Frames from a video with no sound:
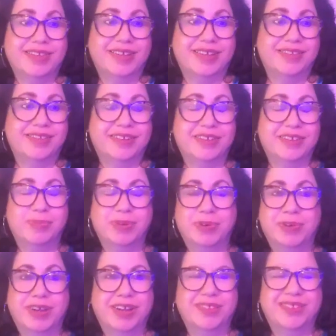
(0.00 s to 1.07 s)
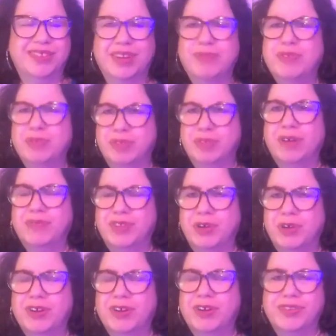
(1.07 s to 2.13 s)
an experience that if you love the
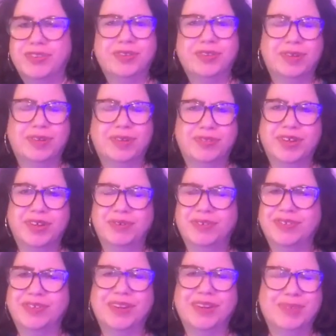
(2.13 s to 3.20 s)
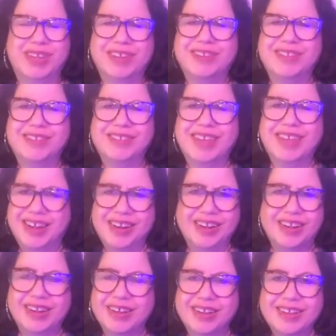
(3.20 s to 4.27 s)
arts and you love theater, it's going to be exciting